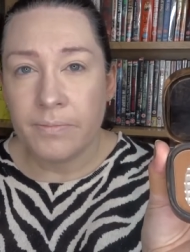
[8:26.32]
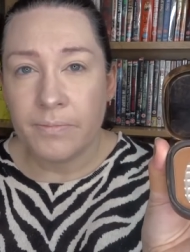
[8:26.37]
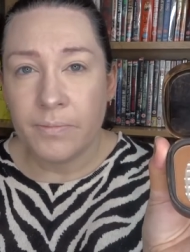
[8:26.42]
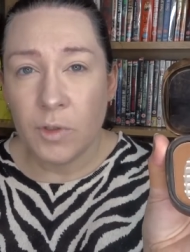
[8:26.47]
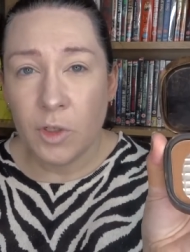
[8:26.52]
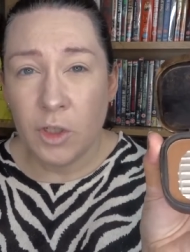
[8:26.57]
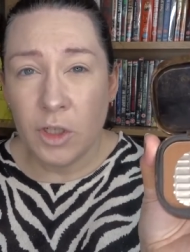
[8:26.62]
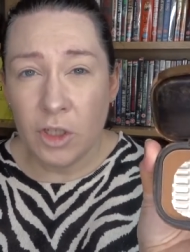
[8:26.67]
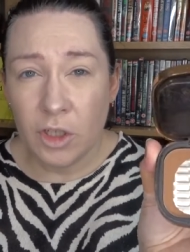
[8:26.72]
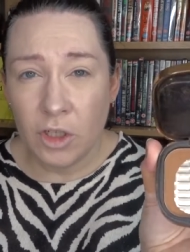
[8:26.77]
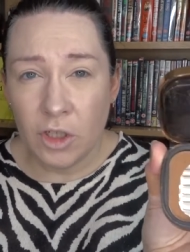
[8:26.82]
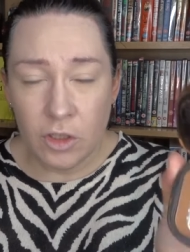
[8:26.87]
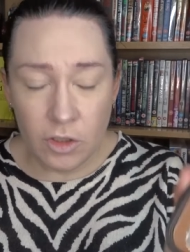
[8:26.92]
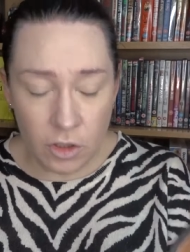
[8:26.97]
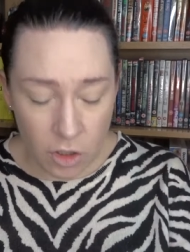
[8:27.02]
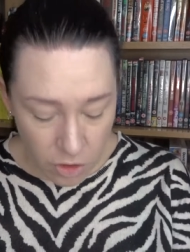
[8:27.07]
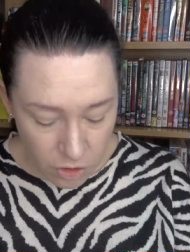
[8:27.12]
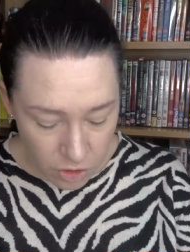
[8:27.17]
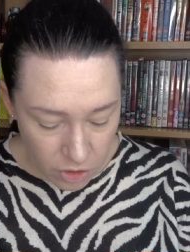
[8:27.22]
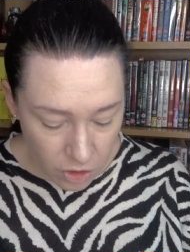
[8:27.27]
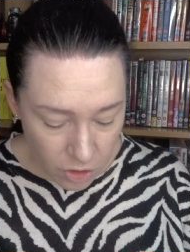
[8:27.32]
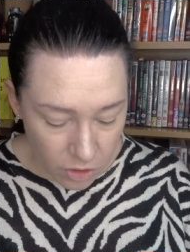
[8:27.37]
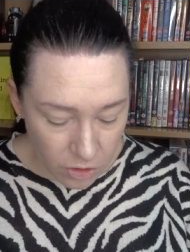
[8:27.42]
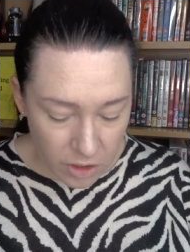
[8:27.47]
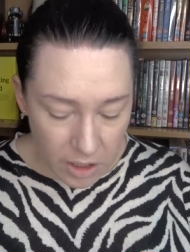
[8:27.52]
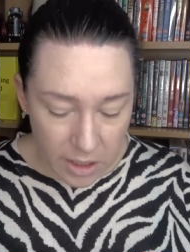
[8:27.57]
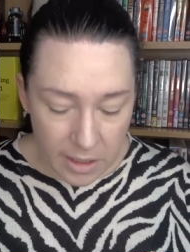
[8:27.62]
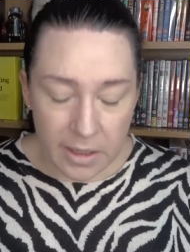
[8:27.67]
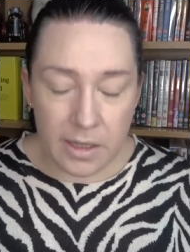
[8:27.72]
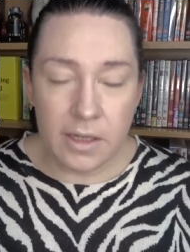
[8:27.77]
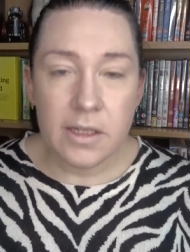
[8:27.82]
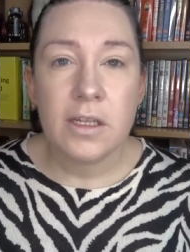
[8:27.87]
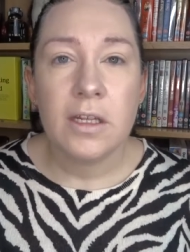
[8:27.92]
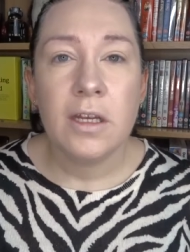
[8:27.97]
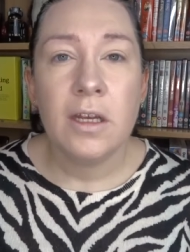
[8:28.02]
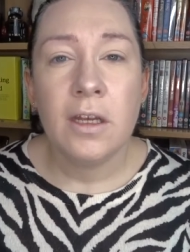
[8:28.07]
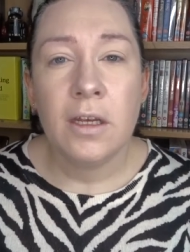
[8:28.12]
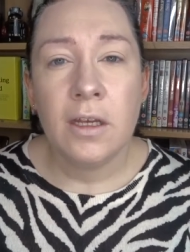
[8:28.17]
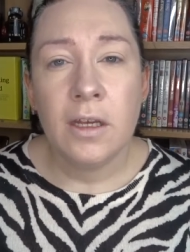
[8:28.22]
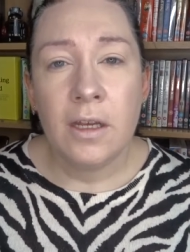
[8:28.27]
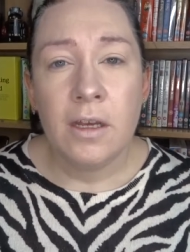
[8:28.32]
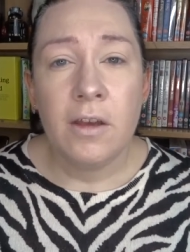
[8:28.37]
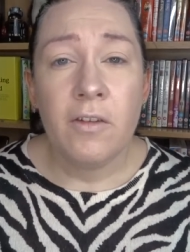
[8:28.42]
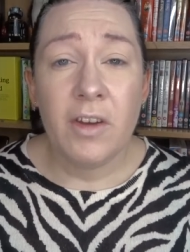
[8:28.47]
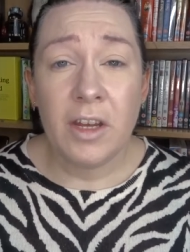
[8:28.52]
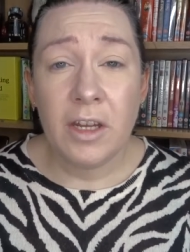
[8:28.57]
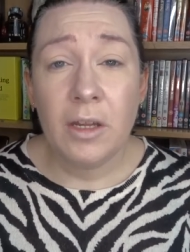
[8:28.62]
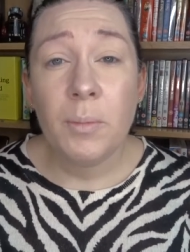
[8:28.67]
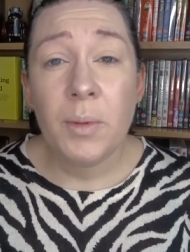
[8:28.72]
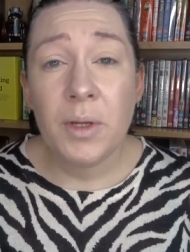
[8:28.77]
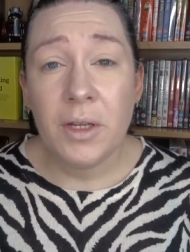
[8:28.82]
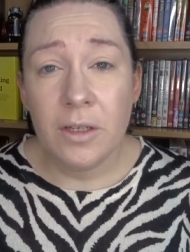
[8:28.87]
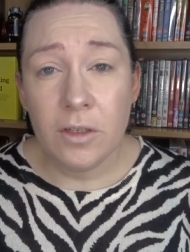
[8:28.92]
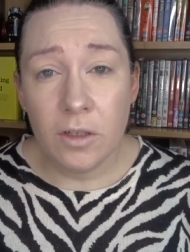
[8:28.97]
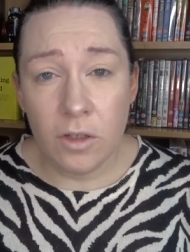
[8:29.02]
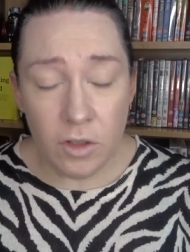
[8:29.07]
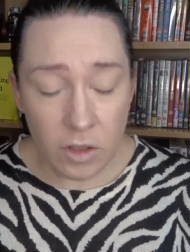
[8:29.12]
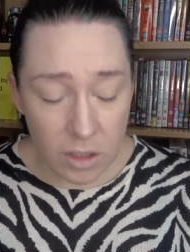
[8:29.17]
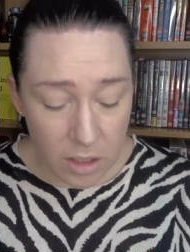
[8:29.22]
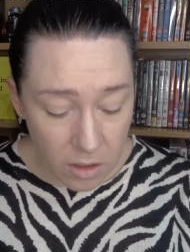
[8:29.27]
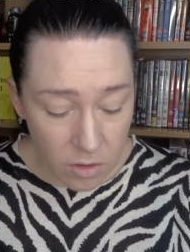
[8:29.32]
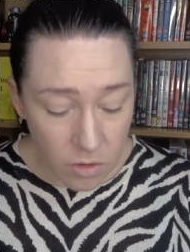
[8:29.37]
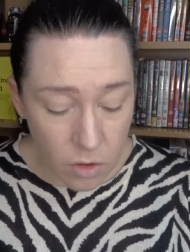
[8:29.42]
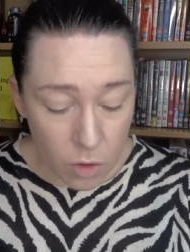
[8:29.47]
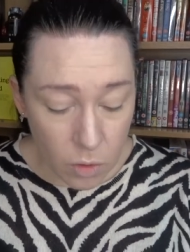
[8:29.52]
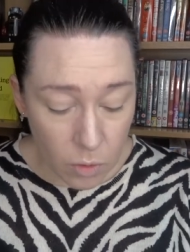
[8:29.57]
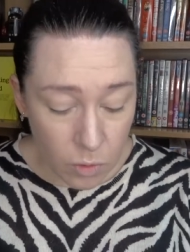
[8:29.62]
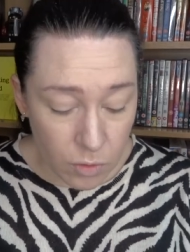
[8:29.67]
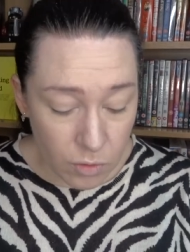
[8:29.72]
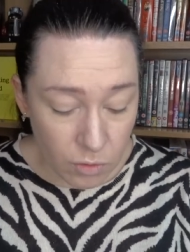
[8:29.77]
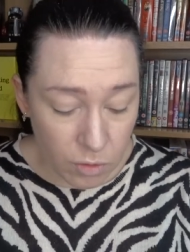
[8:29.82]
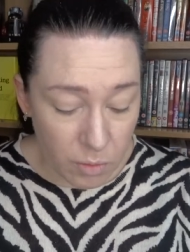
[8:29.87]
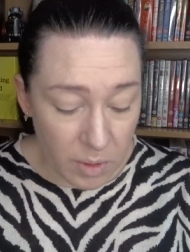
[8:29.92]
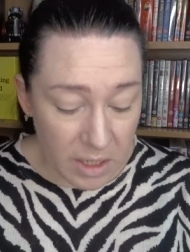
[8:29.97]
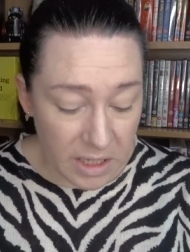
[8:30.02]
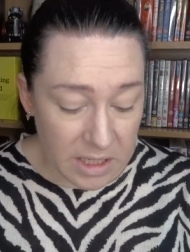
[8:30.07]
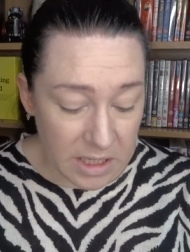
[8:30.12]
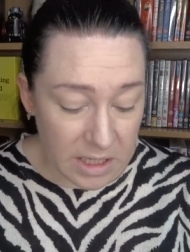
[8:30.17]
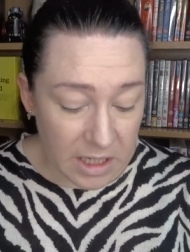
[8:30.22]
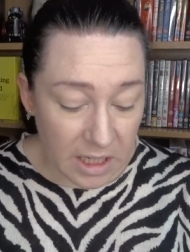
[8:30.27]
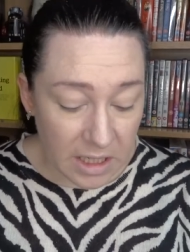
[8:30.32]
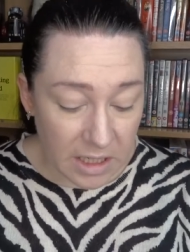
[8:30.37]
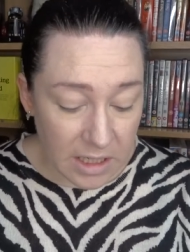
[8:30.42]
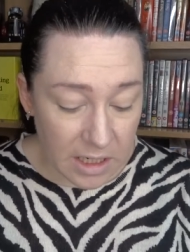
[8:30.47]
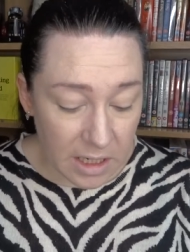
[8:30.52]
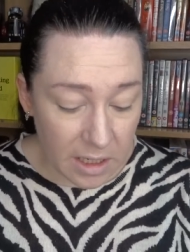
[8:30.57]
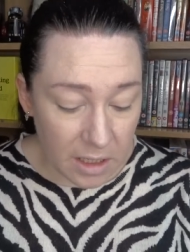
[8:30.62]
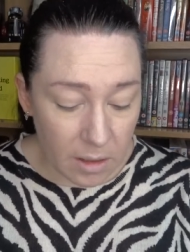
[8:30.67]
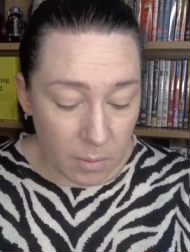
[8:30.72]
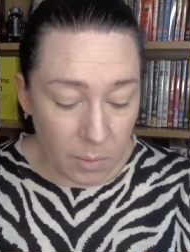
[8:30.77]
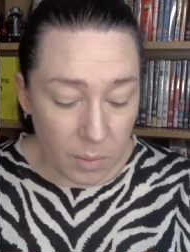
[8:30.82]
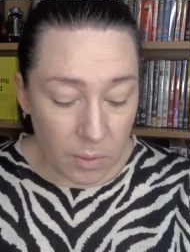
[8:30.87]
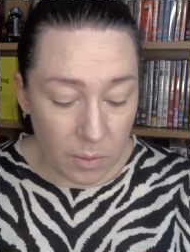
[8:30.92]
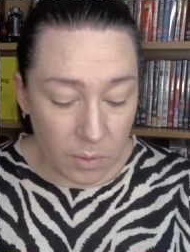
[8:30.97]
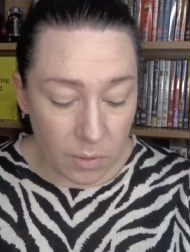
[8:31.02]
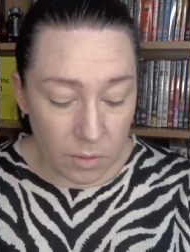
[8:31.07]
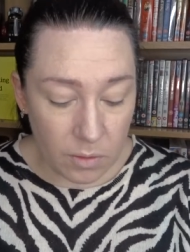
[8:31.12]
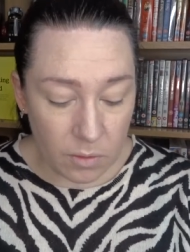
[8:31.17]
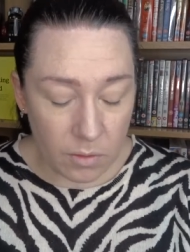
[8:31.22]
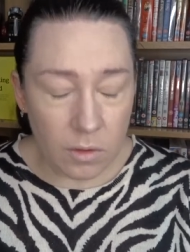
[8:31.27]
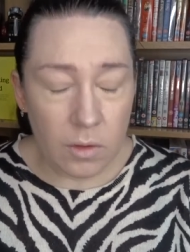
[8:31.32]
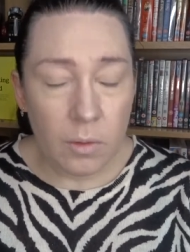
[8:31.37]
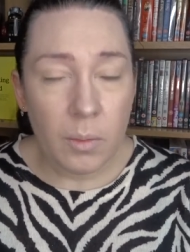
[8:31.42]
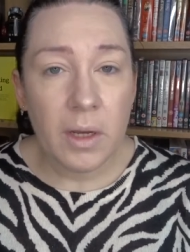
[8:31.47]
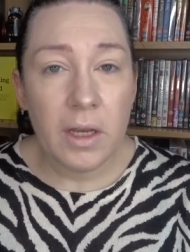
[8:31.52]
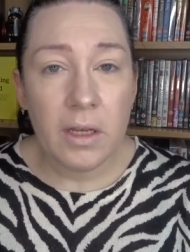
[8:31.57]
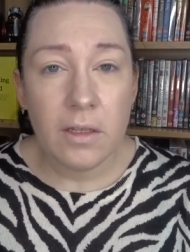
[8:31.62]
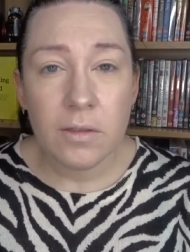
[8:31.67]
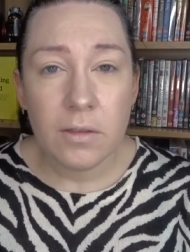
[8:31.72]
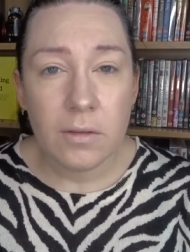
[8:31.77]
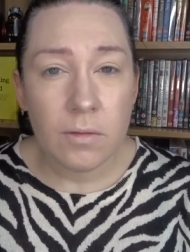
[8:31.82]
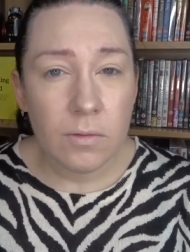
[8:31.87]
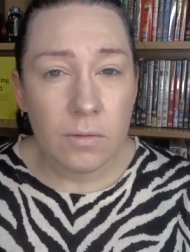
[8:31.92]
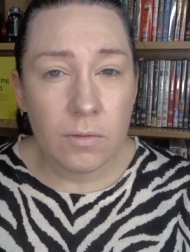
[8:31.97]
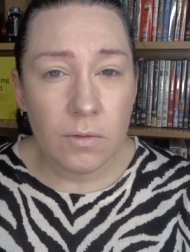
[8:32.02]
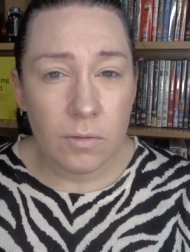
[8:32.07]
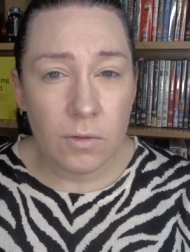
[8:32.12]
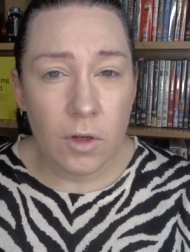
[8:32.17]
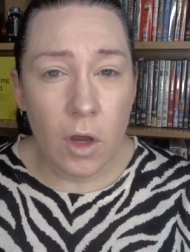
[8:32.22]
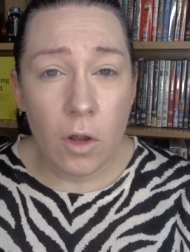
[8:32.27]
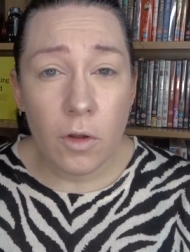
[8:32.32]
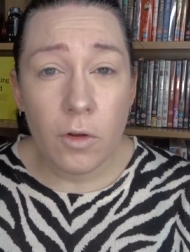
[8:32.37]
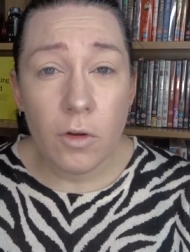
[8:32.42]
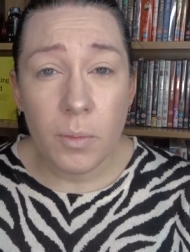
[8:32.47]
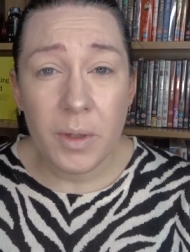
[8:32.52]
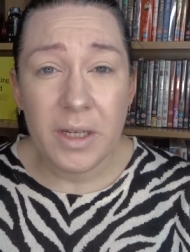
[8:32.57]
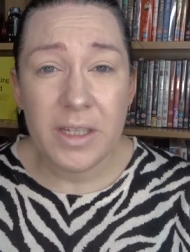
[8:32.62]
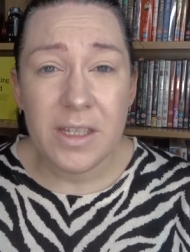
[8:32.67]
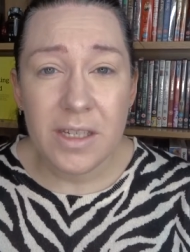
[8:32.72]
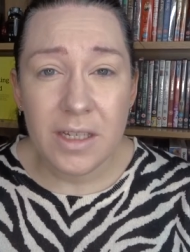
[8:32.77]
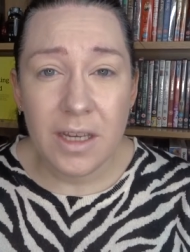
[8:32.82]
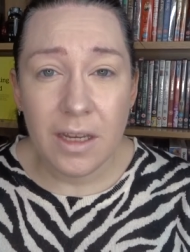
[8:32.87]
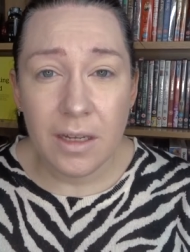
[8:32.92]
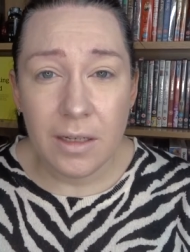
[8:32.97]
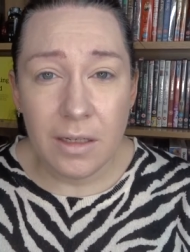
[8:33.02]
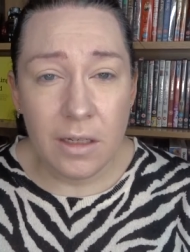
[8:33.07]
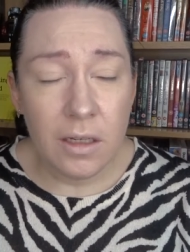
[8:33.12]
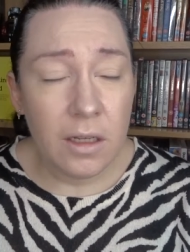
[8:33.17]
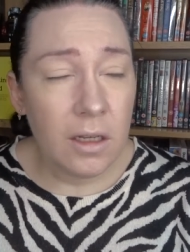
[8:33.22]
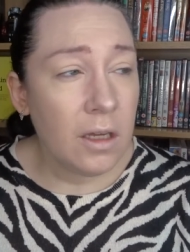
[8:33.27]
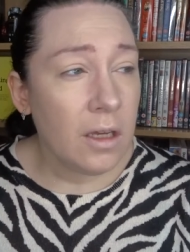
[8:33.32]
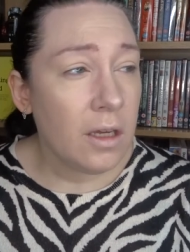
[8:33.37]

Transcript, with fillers: Look at how dark that is. Anybody out there knows for my skin type, for my colour of my skin,